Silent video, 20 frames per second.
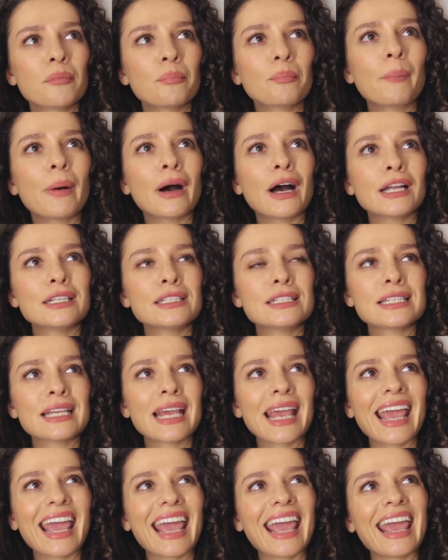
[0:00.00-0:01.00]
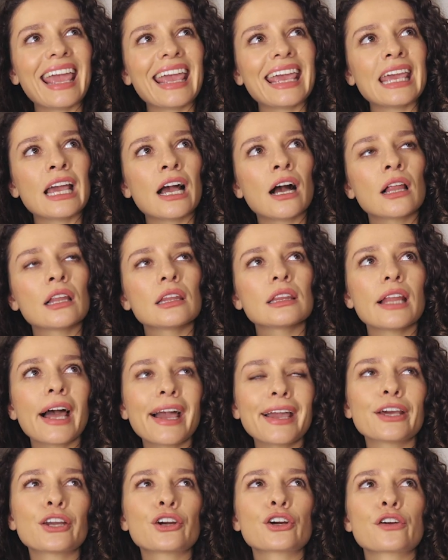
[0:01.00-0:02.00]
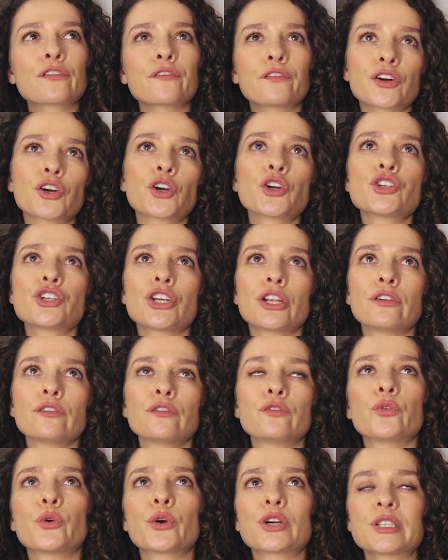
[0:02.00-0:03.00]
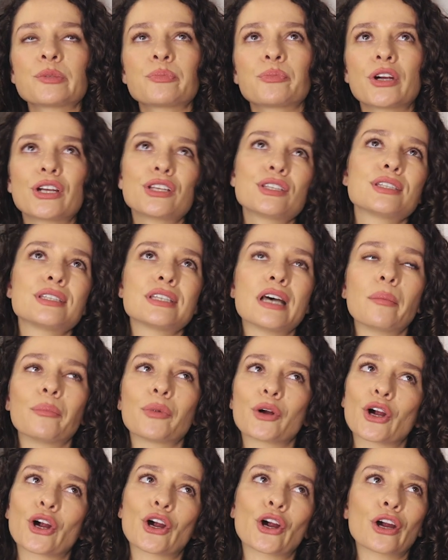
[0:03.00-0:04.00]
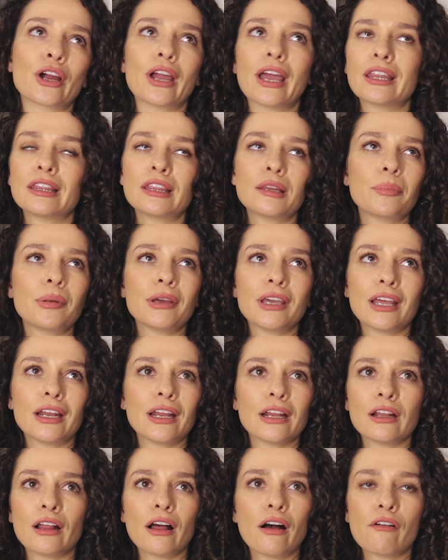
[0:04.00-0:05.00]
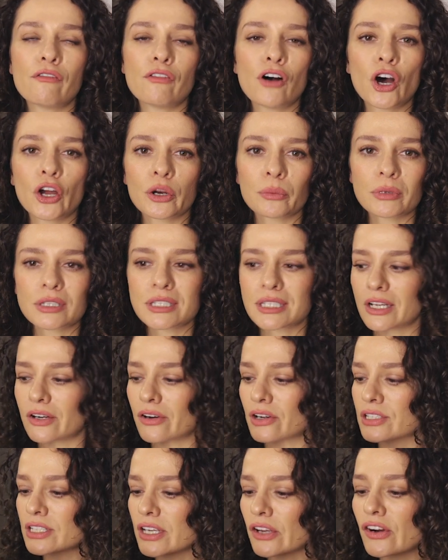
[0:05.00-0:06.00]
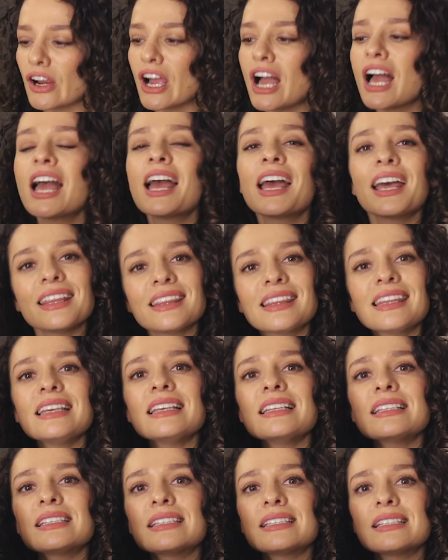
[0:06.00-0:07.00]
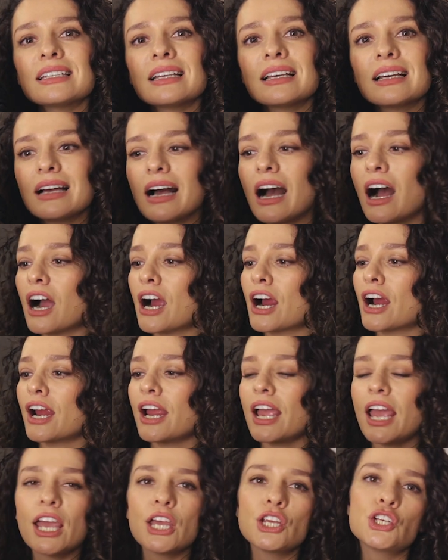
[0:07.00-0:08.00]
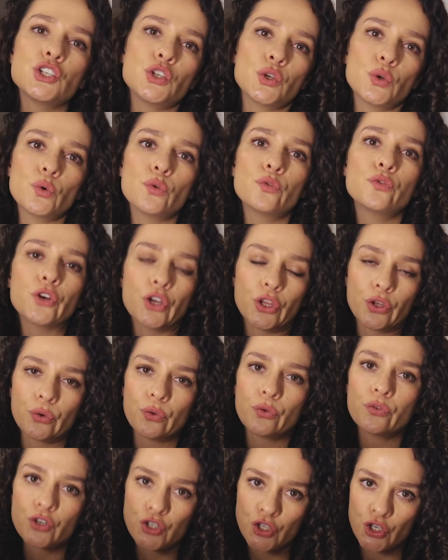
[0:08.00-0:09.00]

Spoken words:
but a lighter version for spring, summer, and the beginning of autumn, etc., these are a shoe for you for